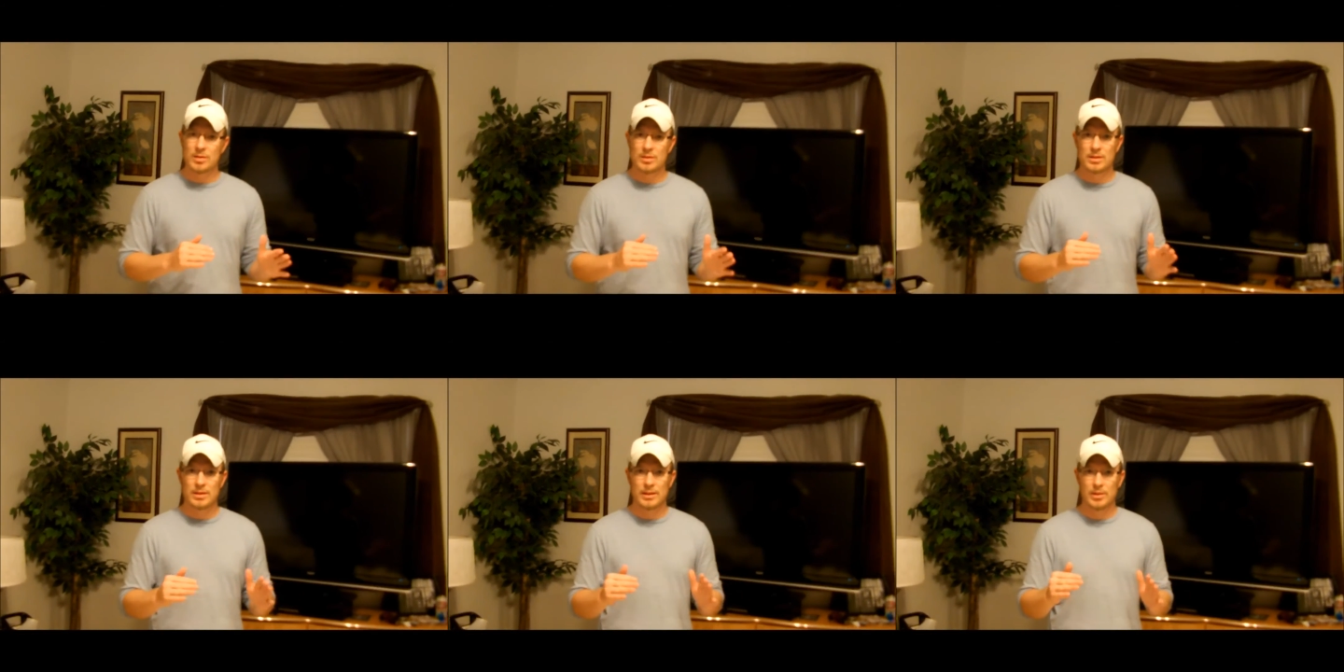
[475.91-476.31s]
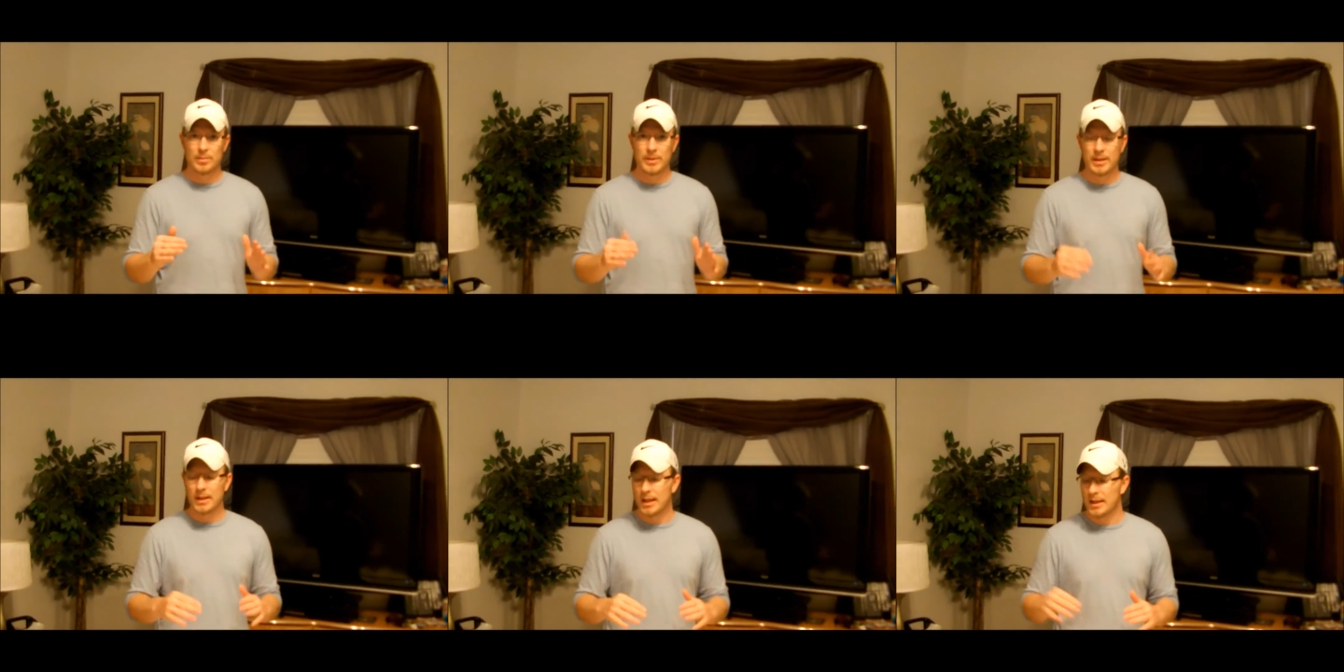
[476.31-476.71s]
just a little
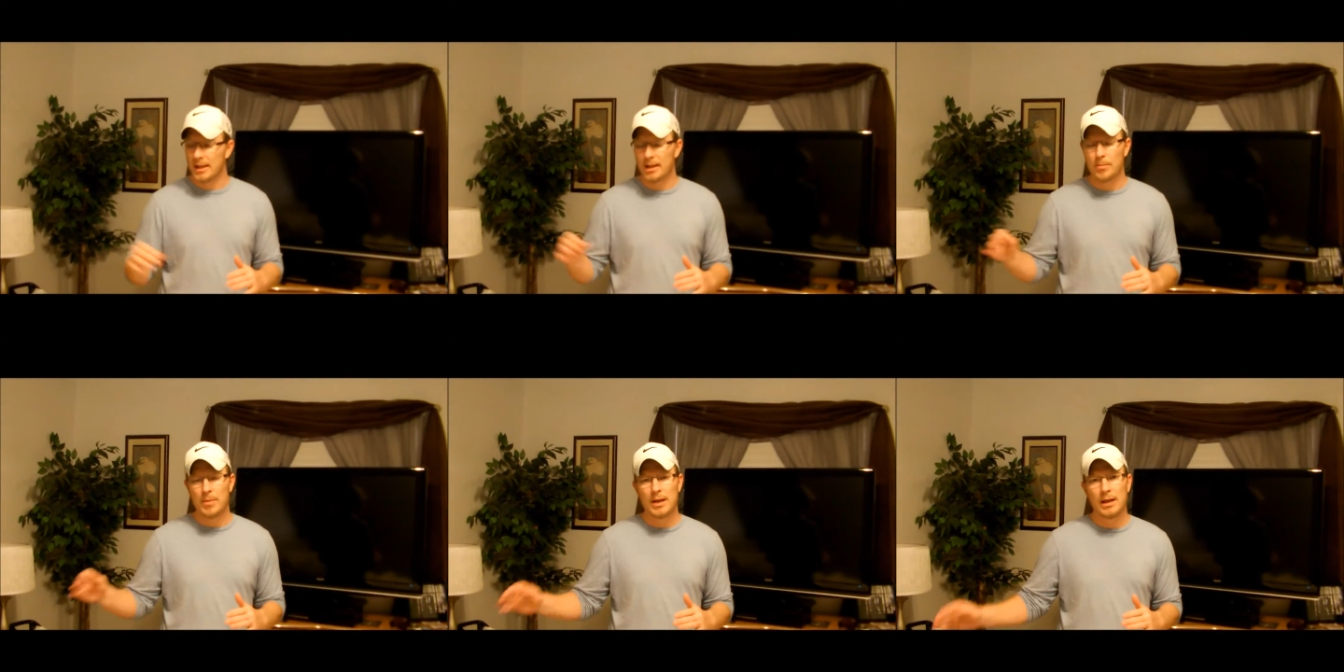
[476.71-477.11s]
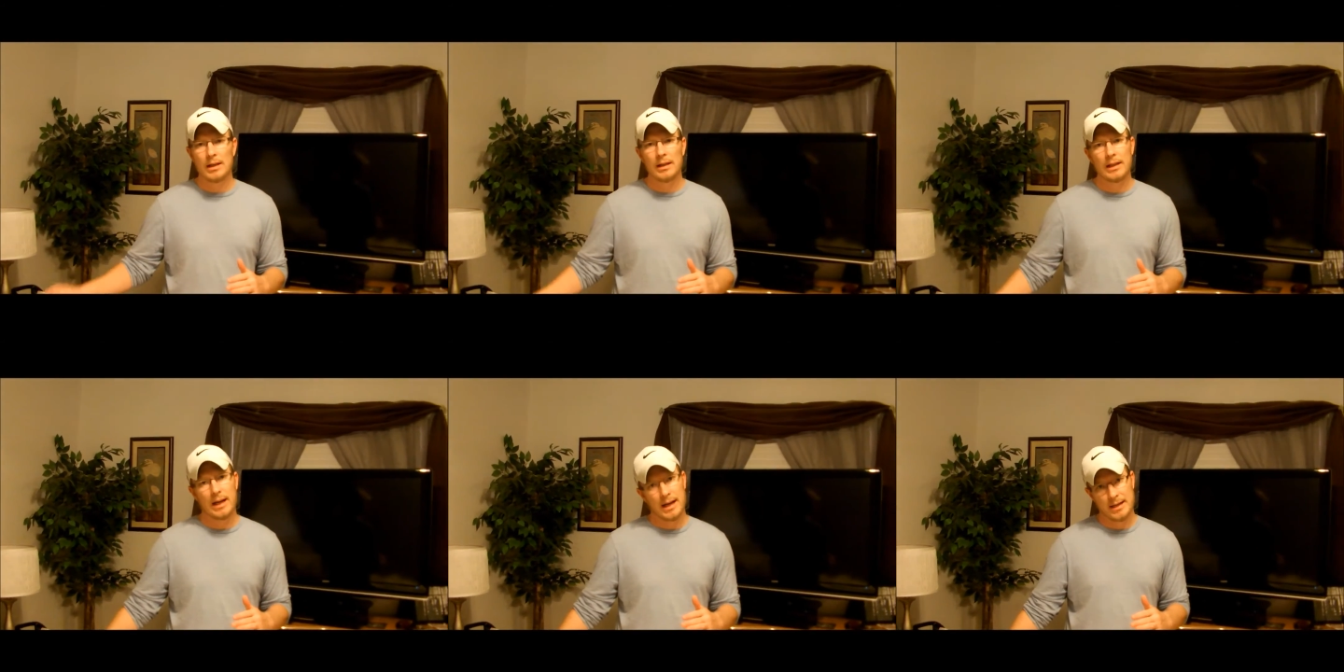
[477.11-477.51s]
bit, and then
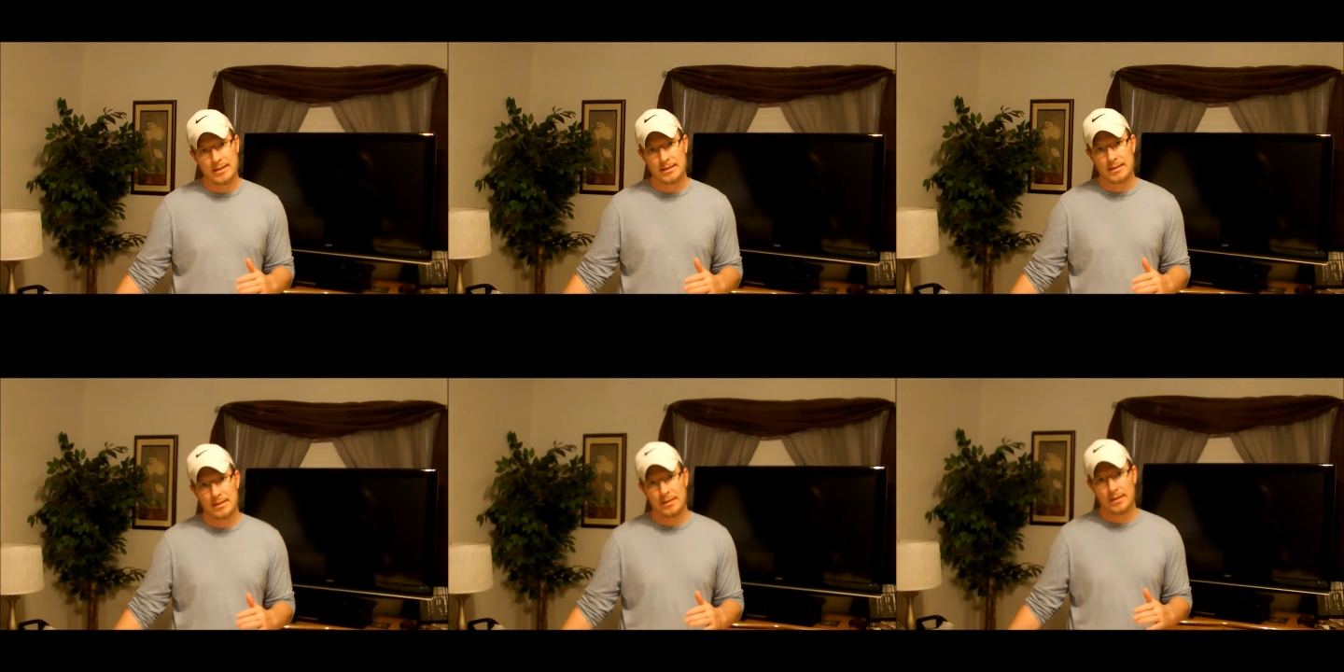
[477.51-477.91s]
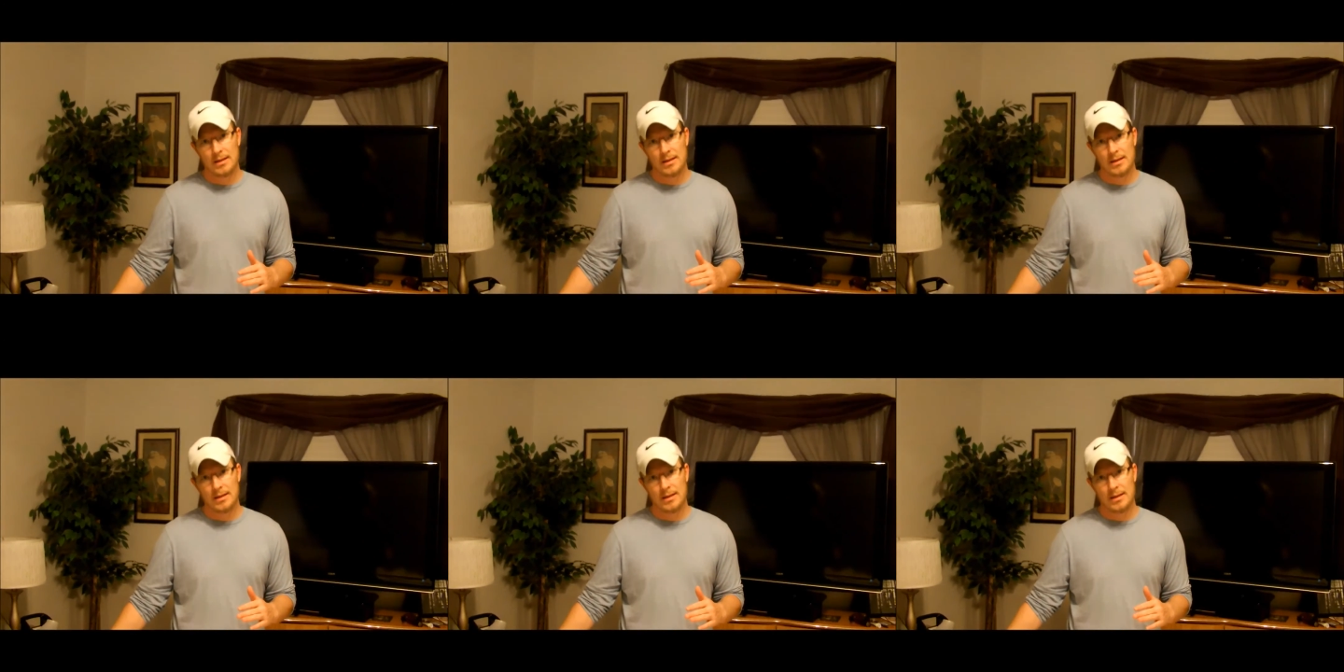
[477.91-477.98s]
immediately ice.